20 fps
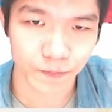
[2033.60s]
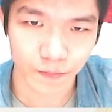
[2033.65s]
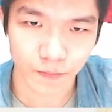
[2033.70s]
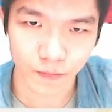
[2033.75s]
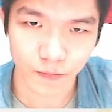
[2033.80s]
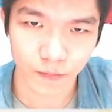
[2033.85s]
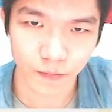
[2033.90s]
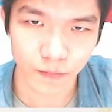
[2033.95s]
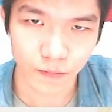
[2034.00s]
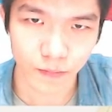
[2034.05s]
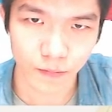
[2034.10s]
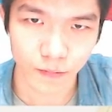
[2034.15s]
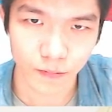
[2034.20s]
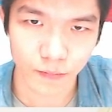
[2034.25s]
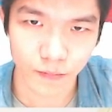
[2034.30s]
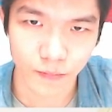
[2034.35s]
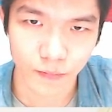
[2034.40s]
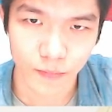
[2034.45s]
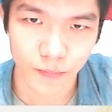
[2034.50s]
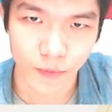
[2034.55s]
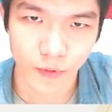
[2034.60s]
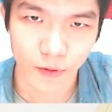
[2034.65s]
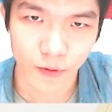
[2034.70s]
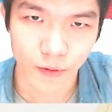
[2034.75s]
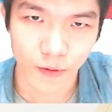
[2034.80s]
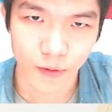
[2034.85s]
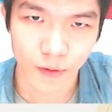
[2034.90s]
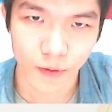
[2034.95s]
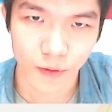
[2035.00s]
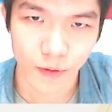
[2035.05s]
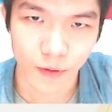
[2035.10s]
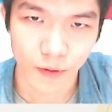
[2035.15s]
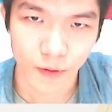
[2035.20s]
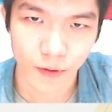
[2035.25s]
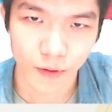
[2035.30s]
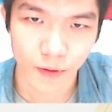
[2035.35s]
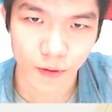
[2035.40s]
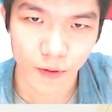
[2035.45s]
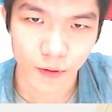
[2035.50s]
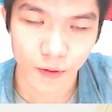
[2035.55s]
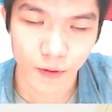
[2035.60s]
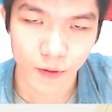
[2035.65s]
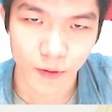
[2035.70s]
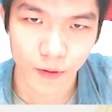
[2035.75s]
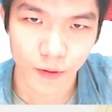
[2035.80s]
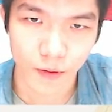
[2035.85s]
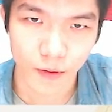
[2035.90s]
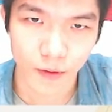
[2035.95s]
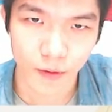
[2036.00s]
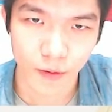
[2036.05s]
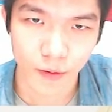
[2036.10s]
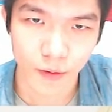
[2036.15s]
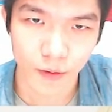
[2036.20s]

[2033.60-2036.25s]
[no speech]